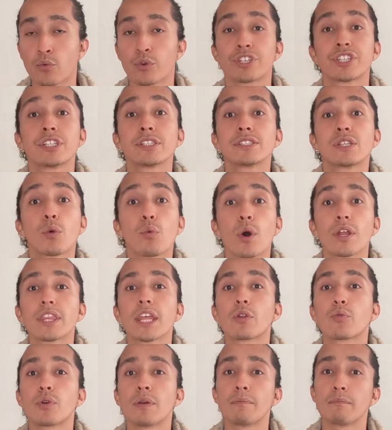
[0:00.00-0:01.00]
which is the one
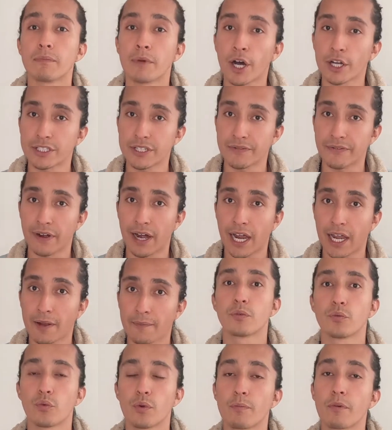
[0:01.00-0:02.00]
that we modify.
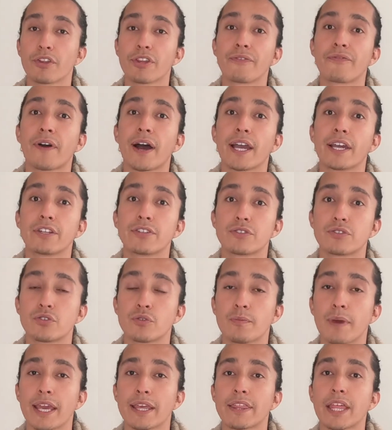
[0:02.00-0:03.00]
We modify it
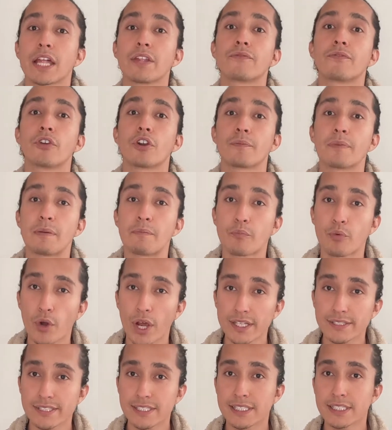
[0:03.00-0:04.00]
to make that verb in
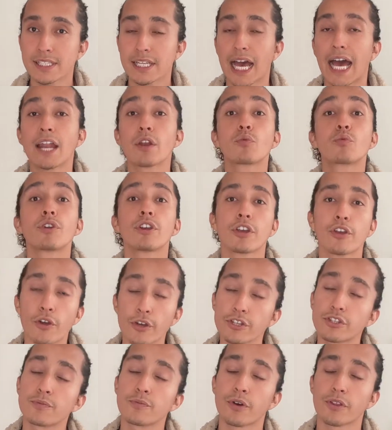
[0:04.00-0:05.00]
present and we're
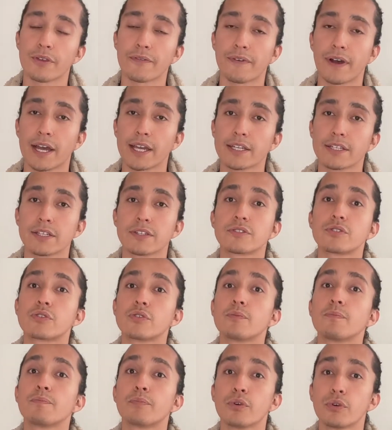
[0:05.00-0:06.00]
going to modify it
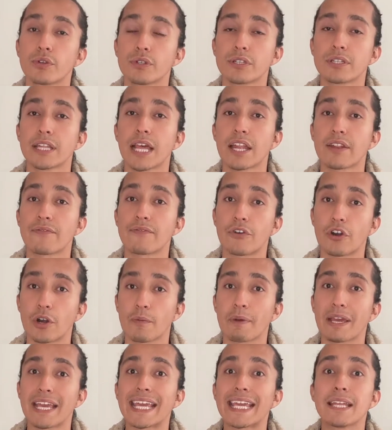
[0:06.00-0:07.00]
to put that
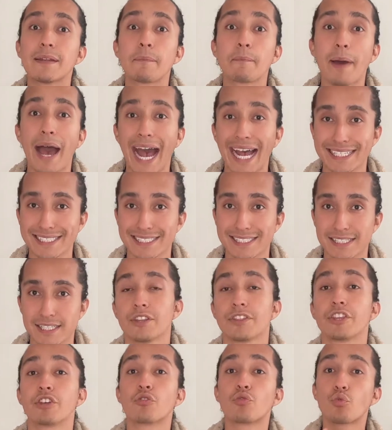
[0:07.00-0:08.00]
verb in past.
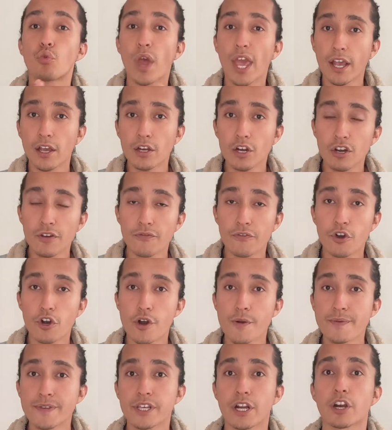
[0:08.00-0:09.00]
The regular
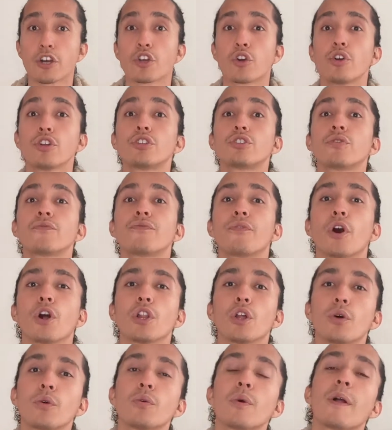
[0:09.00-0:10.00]
verbs are going to
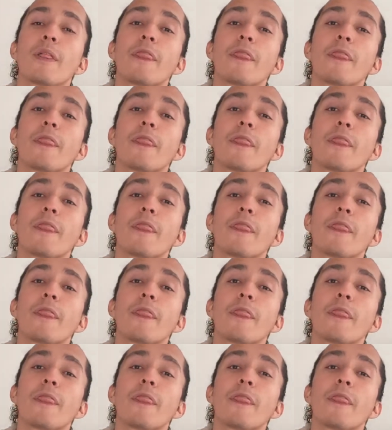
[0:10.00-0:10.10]
follow